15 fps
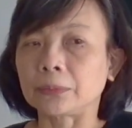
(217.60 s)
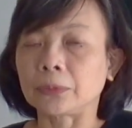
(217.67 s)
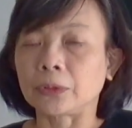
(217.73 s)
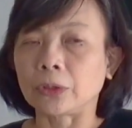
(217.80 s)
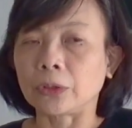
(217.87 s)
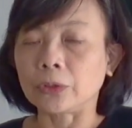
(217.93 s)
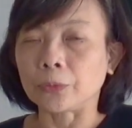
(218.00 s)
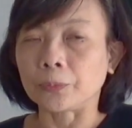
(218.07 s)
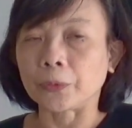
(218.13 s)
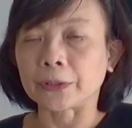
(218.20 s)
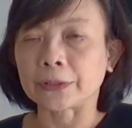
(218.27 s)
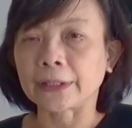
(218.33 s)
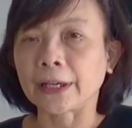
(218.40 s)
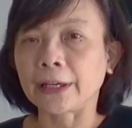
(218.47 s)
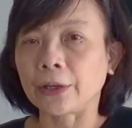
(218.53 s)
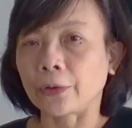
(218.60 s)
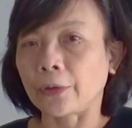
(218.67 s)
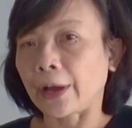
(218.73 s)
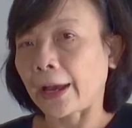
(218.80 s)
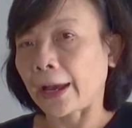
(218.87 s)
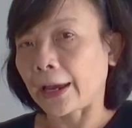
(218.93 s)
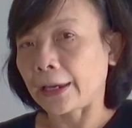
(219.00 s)
not to protect your
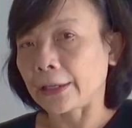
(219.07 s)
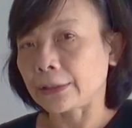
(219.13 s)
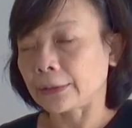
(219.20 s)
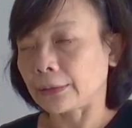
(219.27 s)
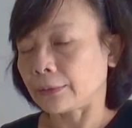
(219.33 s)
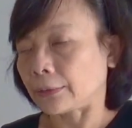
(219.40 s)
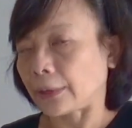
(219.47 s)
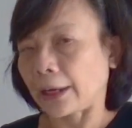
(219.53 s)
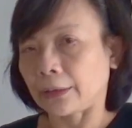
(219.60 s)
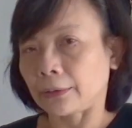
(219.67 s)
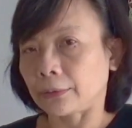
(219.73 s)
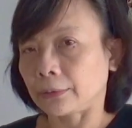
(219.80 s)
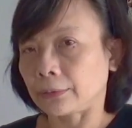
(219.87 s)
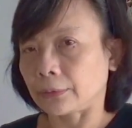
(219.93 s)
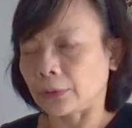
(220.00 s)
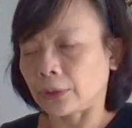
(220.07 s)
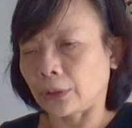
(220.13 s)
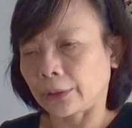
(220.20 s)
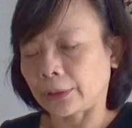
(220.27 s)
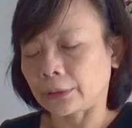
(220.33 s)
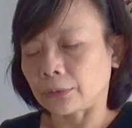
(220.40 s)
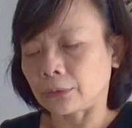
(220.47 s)
eyes,
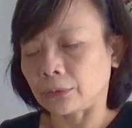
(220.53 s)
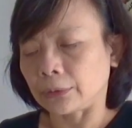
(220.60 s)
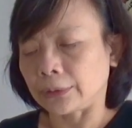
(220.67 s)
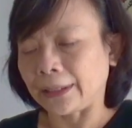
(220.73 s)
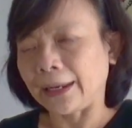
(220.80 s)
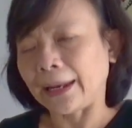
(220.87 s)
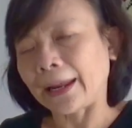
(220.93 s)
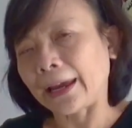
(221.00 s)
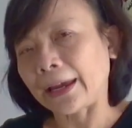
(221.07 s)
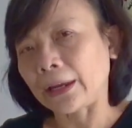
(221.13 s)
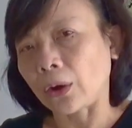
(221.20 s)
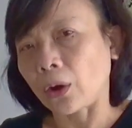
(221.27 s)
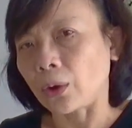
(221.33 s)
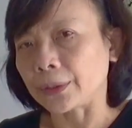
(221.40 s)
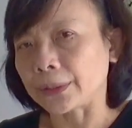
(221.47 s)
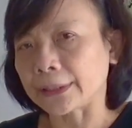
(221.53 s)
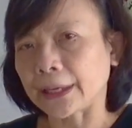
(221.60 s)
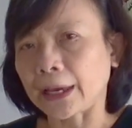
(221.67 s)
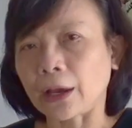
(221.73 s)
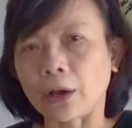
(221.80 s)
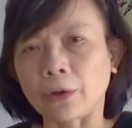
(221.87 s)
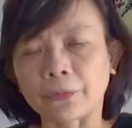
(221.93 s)
delay the
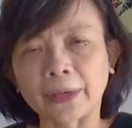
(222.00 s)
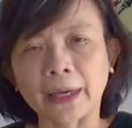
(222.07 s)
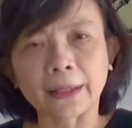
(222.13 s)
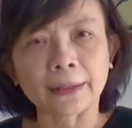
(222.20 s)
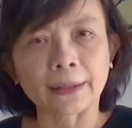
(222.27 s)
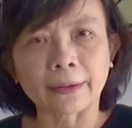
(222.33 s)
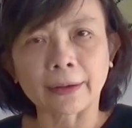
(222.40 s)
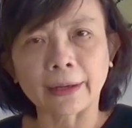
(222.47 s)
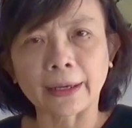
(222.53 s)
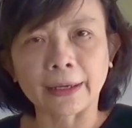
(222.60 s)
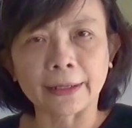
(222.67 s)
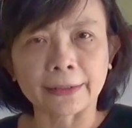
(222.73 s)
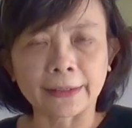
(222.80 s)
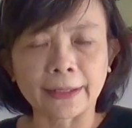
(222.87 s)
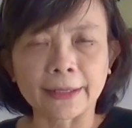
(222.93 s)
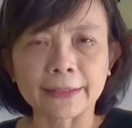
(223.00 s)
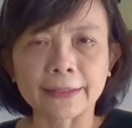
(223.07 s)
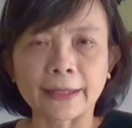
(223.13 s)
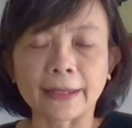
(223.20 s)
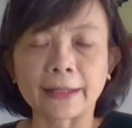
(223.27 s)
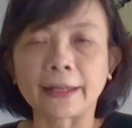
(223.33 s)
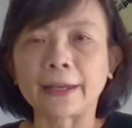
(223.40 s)
onset of cataract and things
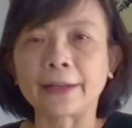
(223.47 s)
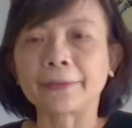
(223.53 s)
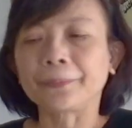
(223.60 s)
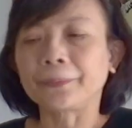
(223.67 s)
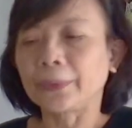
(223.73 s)
like that.